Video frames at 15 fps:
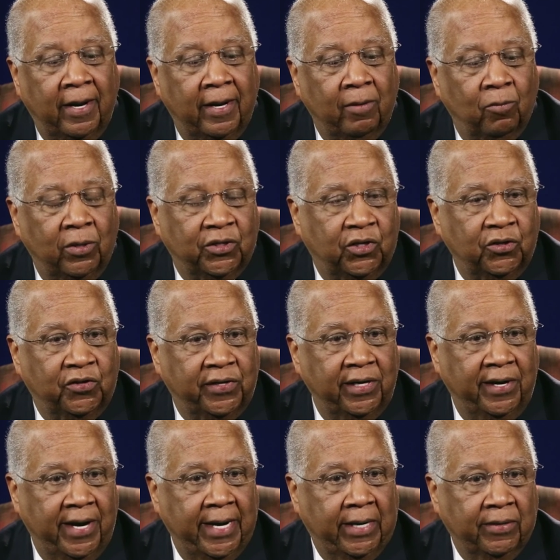And what you
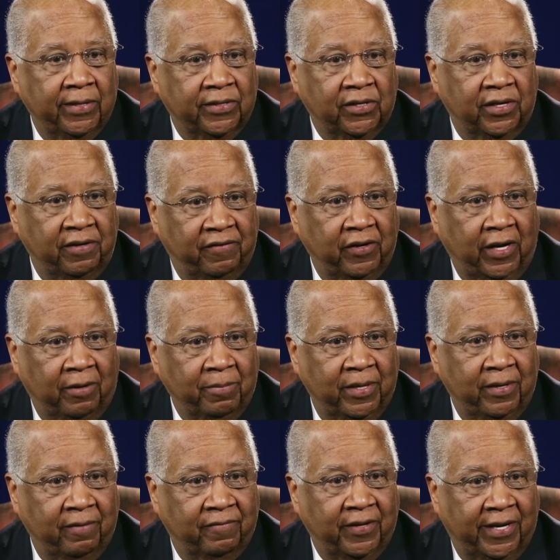see now is a
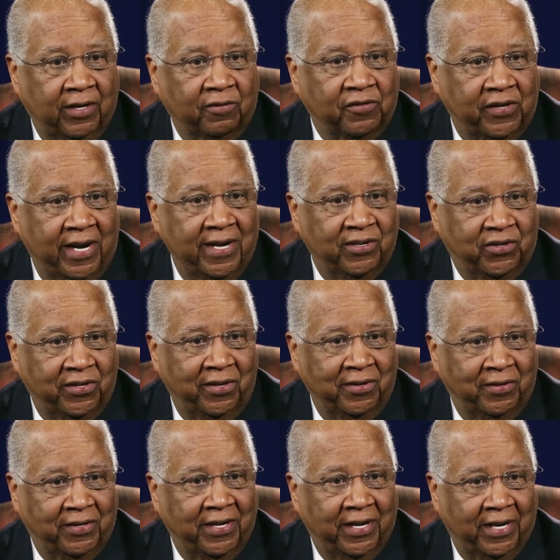development of the Health Science
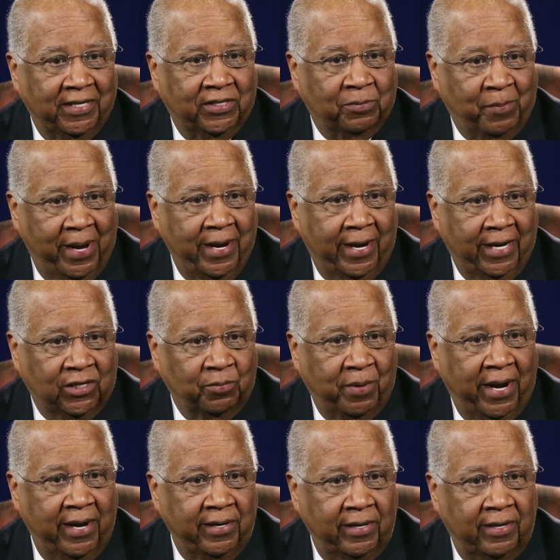Center that has
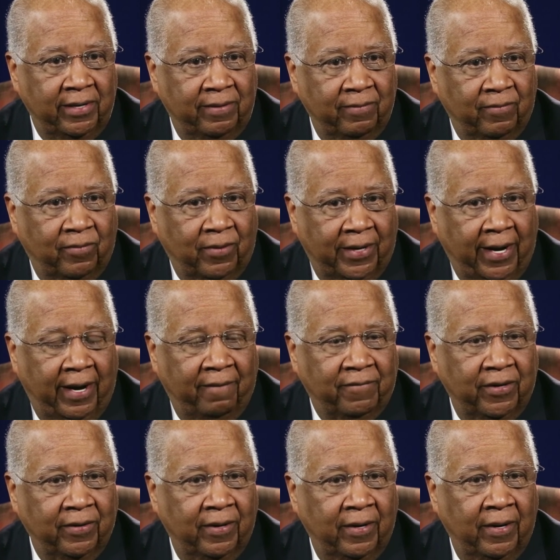expanded and what have
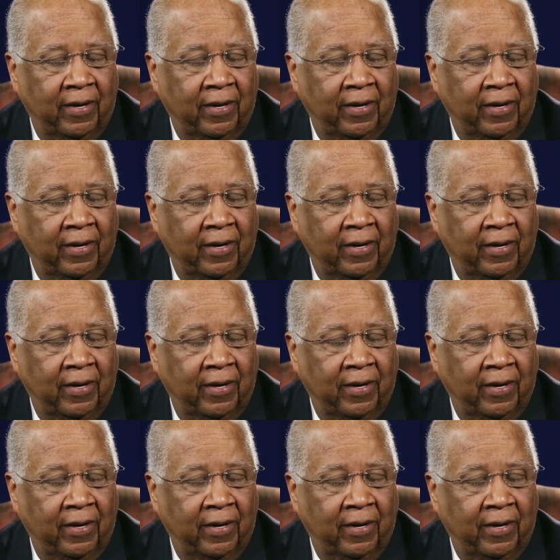you.